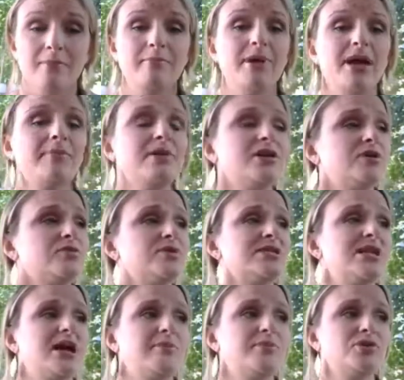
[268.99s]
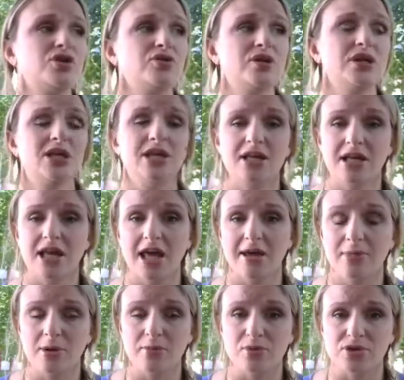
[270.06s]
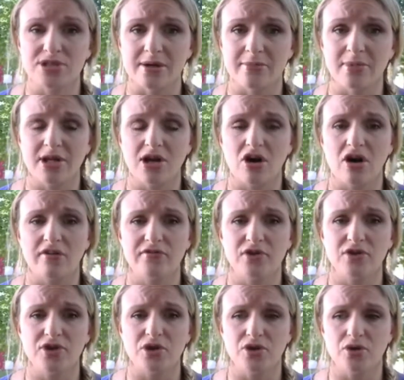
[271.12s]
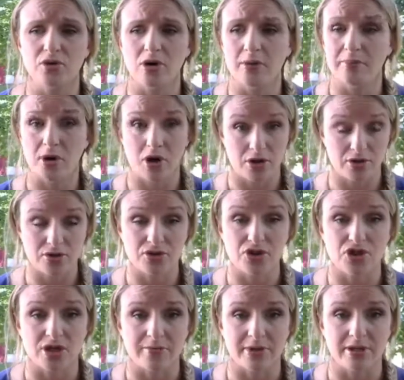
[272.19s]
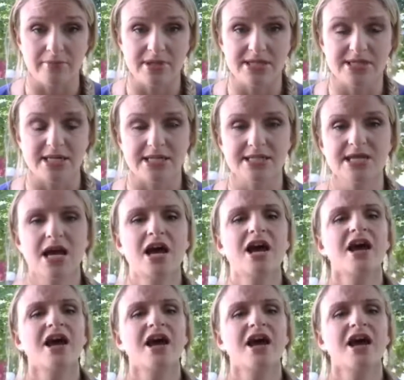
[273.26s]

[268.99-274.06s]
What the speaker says: Maybe there was an opportunity that came up where somebody offered you a partnership in a business.